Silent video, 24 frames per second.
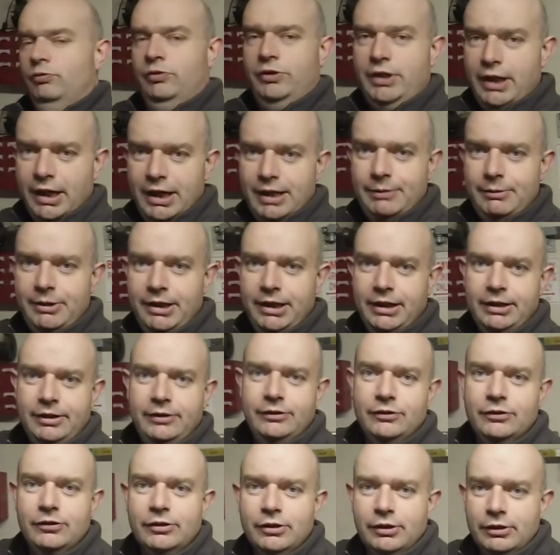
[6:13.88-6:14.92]

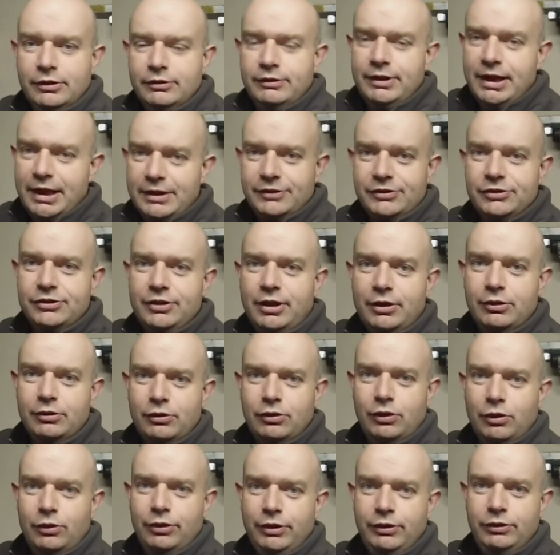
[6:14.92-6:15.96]
Damien, that's not
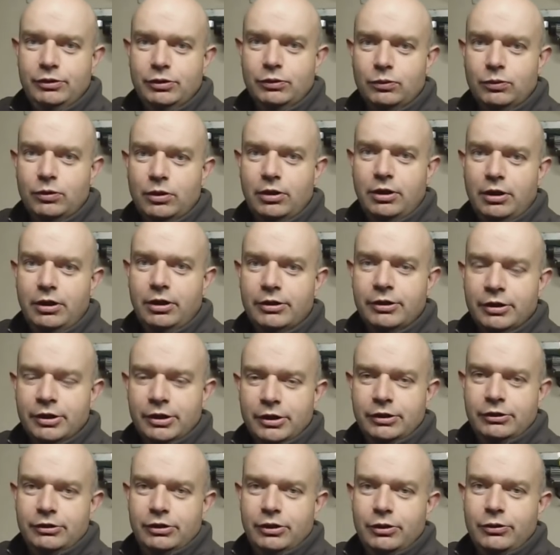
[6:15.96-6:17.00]
going to work.
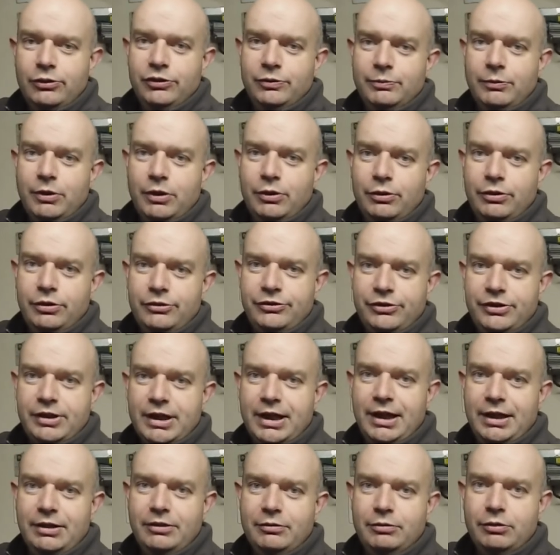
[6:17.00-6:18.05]
Those motors
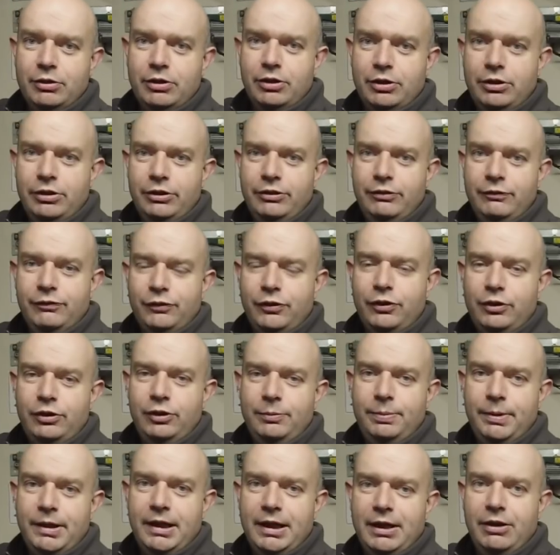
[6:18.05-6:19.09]
can't run
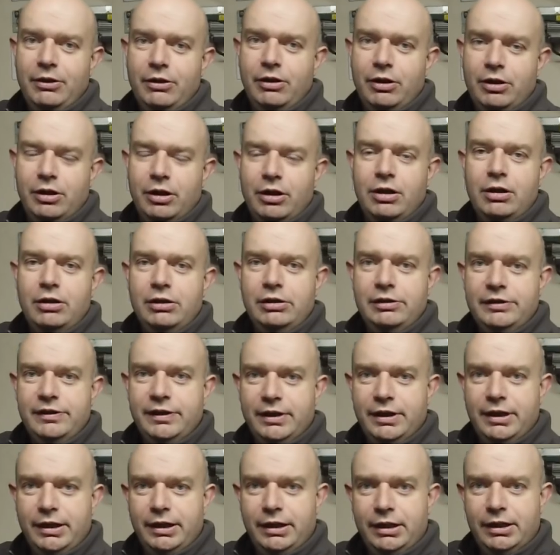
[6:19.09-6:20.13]
full power all
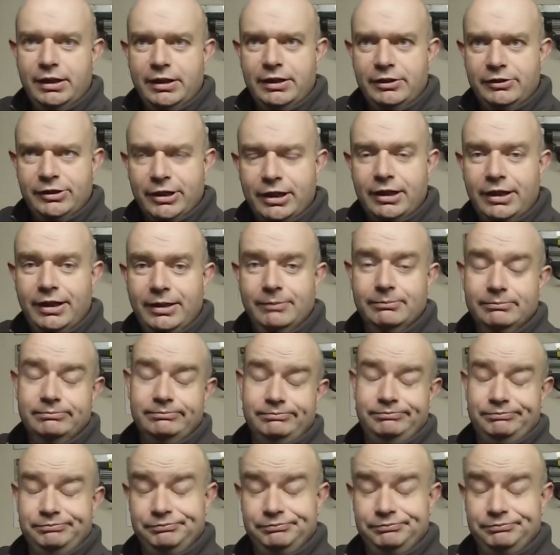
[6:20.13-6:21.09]
the time.